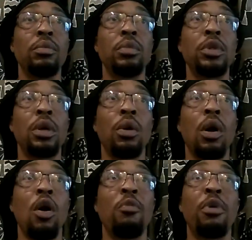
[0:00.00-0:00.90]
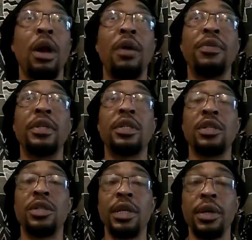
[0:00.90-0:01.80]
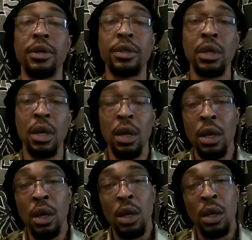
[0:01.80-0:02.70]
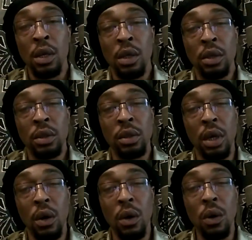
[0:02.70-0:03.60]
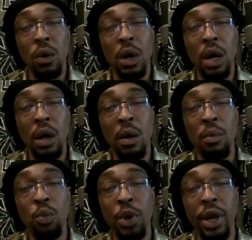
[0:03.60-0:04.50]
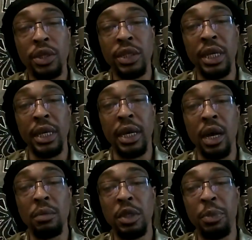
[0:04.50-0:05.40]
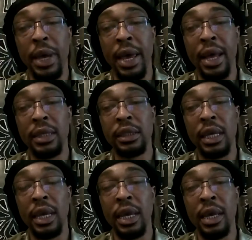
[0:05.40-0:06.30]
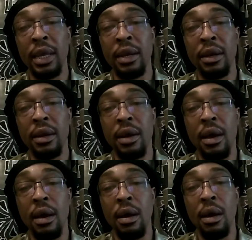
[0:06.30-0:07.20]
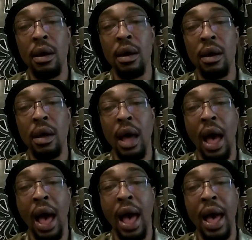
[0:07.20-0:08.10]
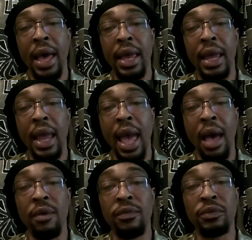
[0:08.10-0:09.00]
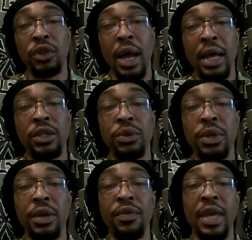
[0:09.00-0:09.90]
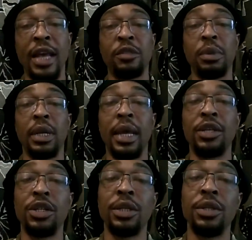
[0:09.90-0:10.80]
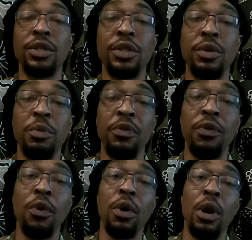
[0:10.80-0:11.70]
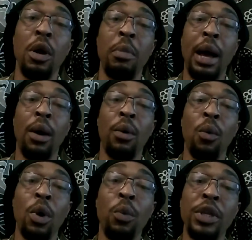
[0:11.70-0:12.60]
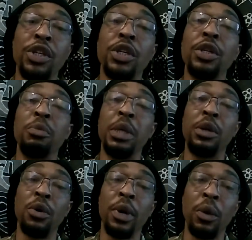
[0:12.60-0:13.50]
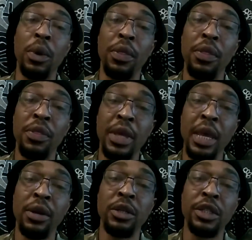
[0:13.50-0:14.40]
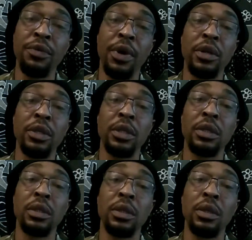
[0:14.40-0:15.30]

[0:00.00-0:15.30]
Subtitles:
so-called prophets and seers. So we are seeing it come to pass, and I have tried to give the explanations before about what we should be doing with the energy versus,